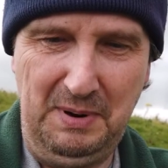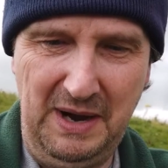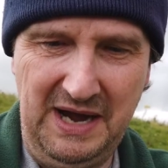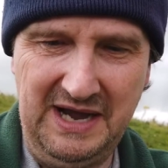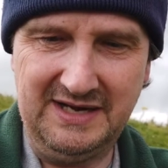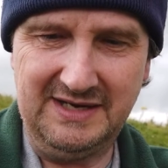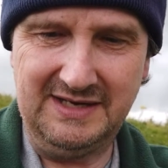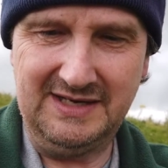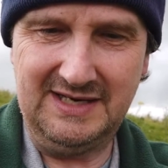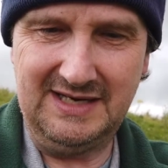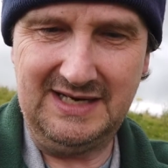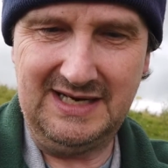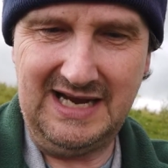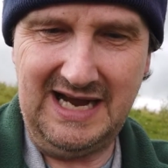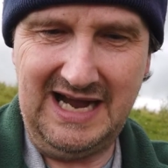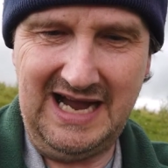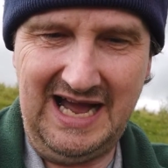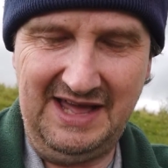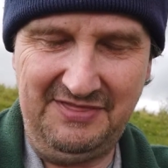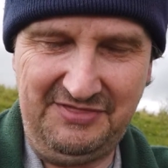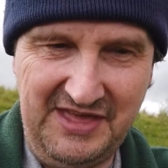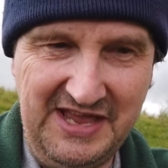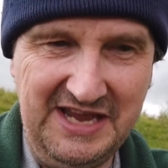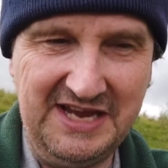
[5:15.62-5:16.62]
but
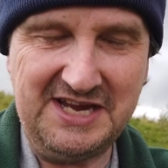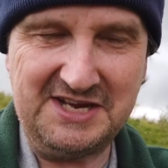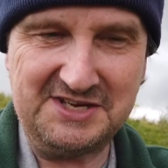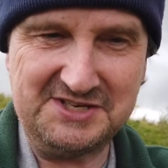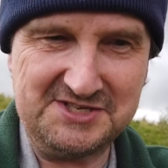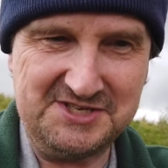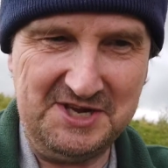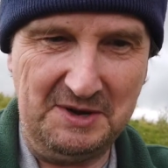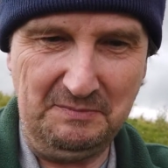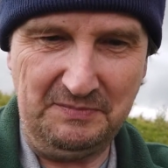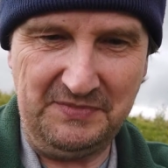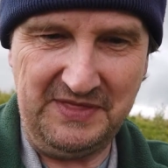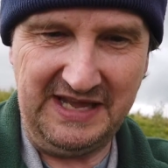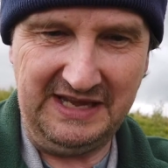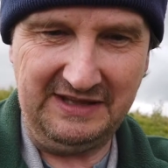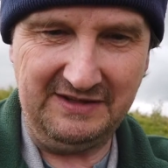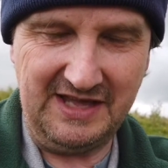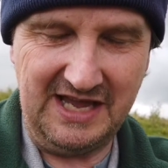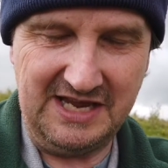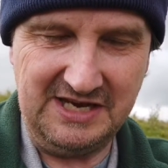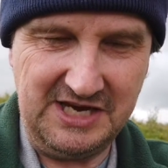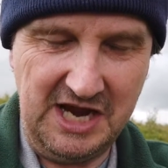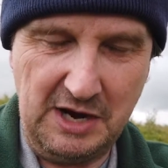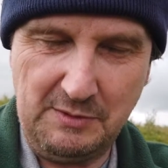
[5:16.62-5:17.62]
I think it's
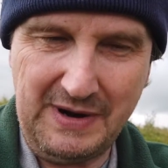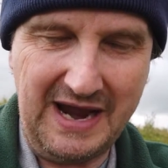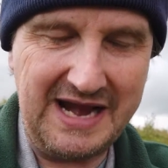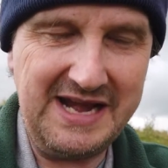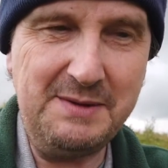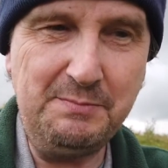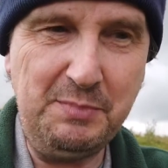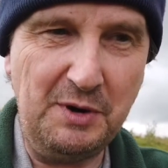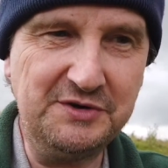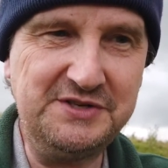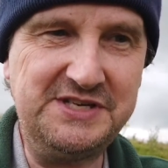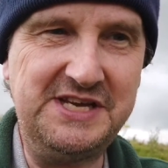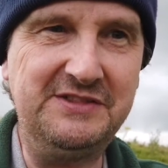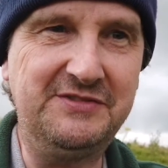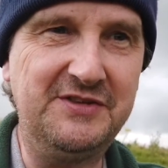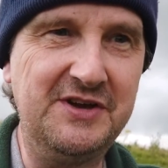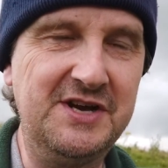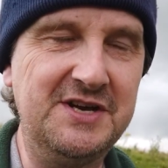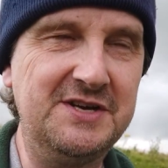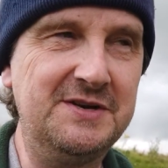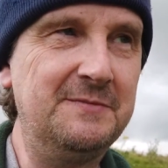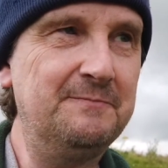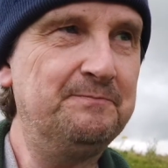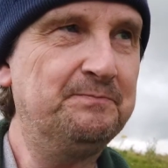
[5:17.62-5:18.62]
something, you know, anybody
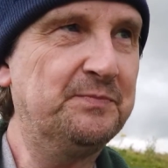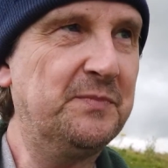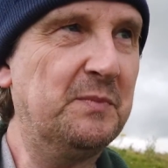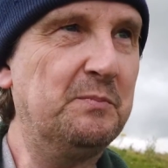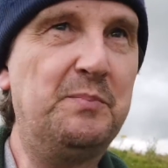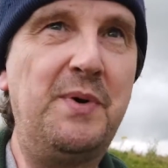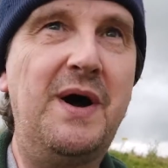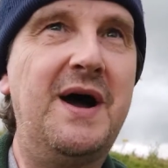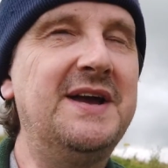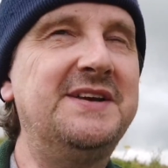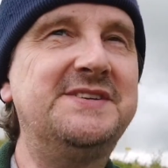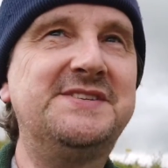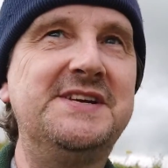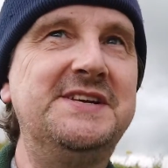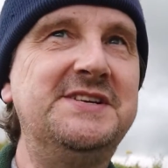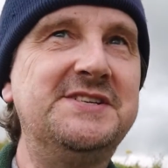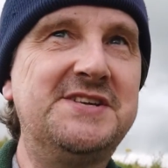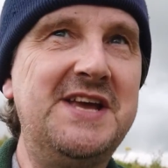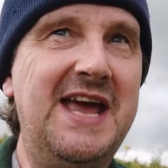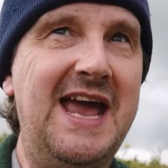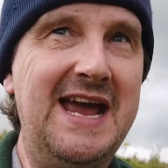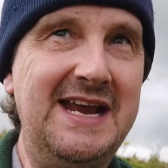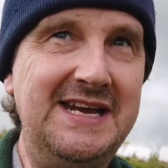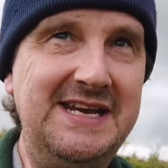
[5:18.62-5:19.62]
that buys
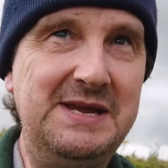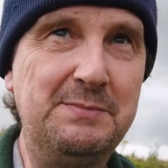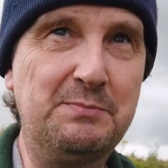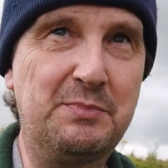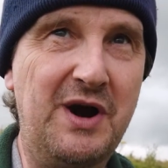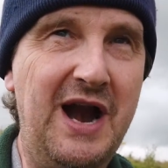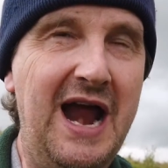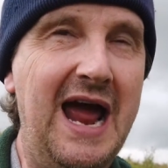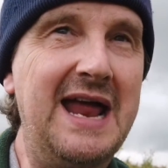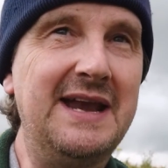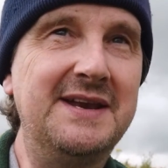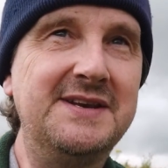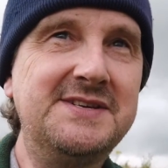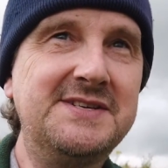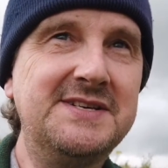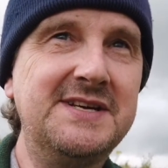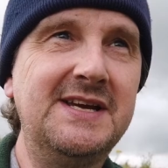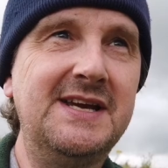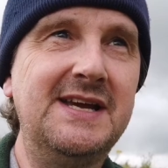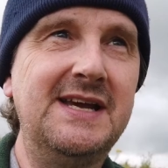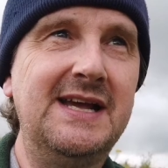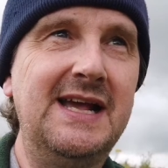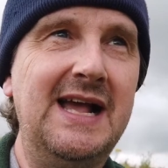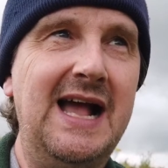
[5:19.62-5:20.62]
into any
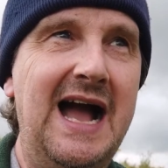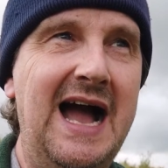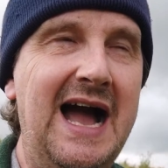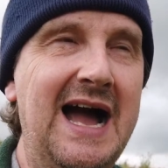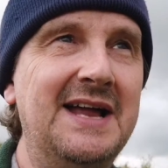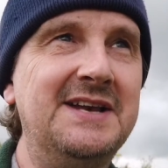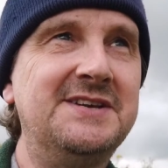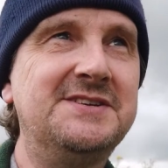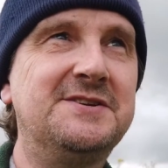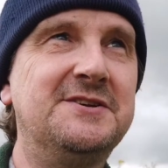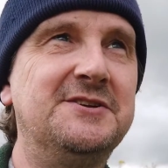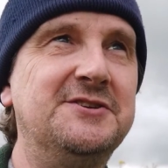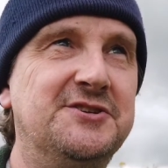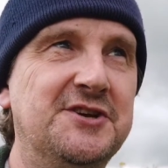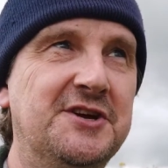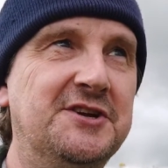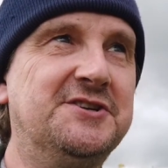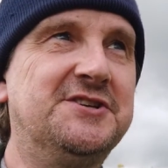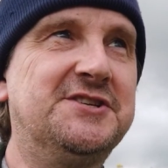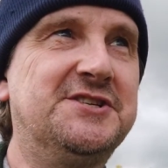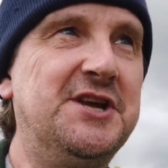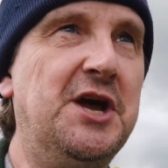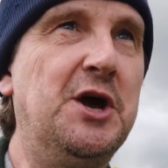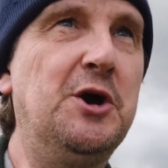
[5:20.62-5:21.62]
brand and
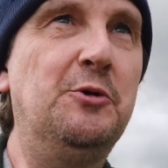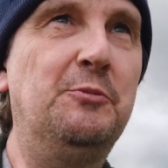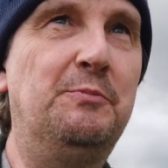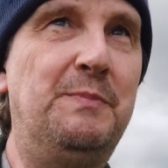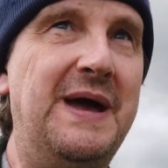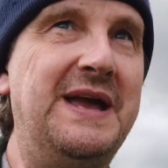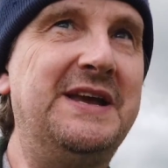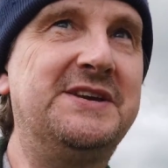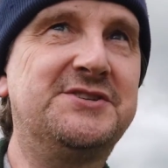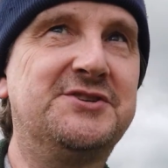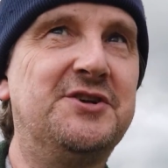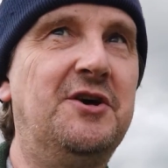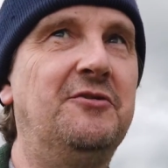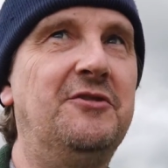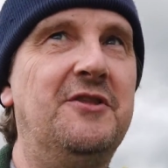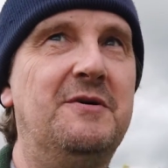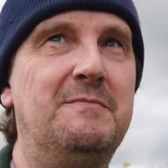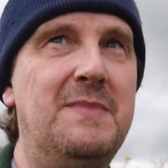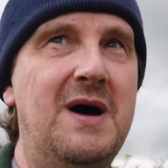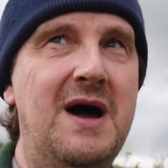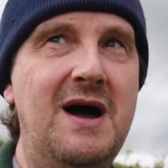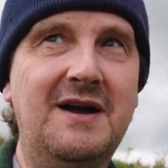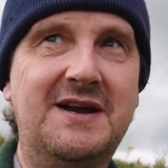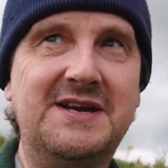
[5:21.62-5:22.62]
does so based on
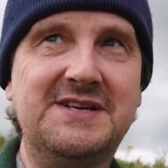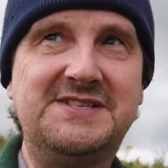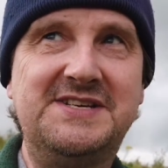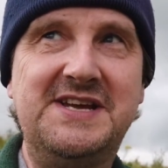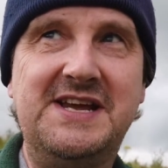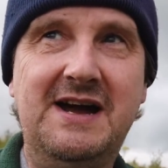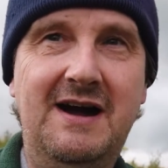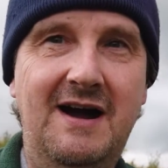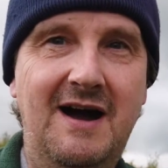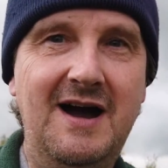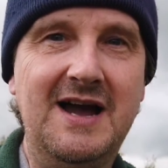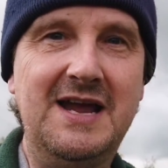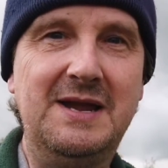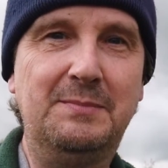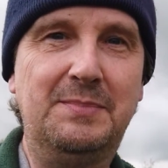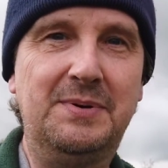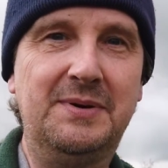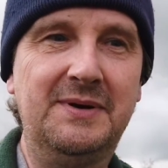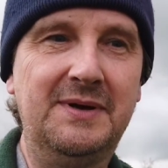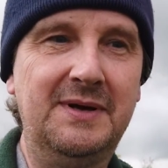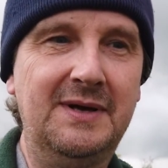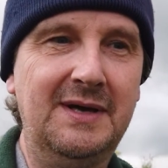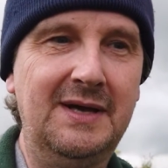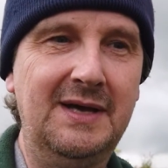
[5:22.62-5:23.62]
the marketing
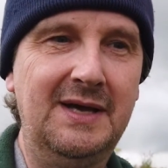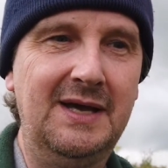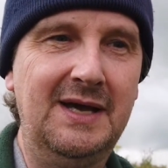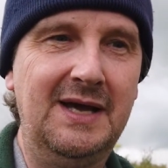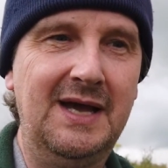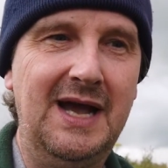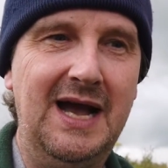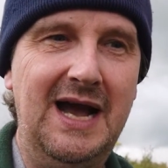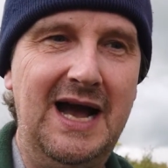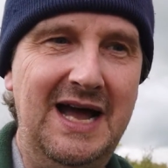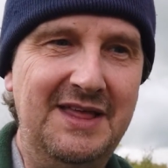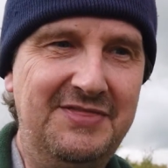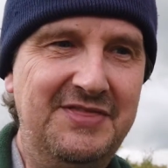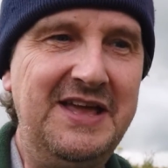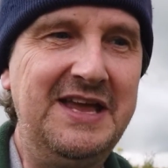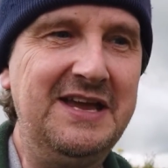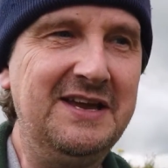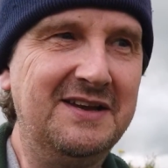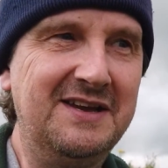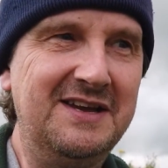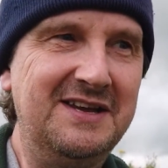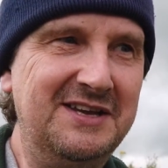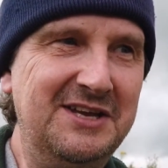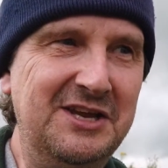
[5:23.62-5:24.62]
hype, I
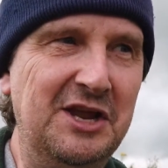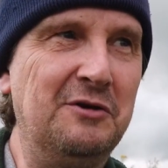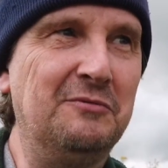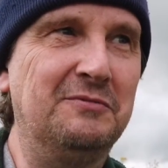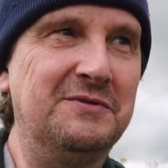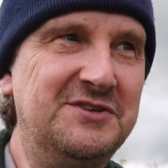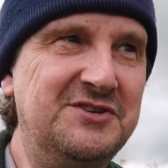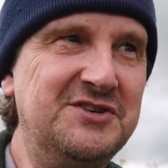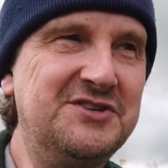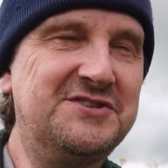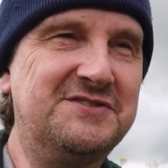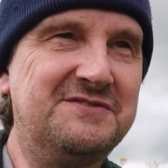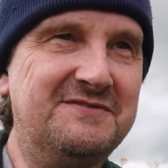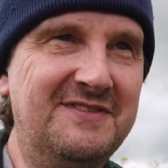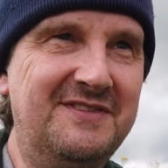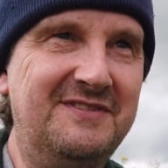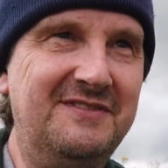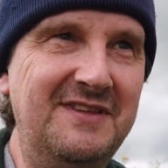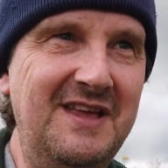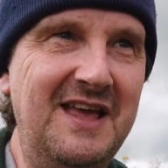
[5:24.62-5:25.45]
think, you know, just